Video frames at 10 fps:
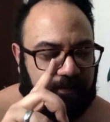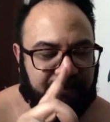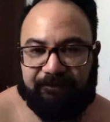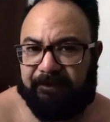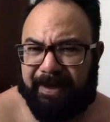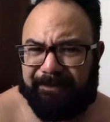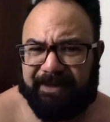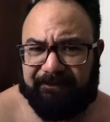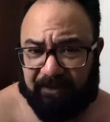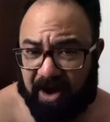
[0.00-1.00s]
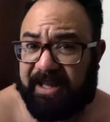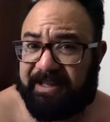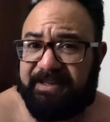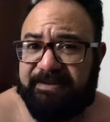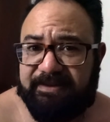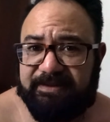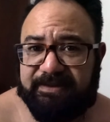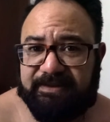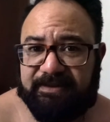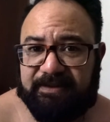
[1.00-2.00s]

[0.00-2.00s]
family violence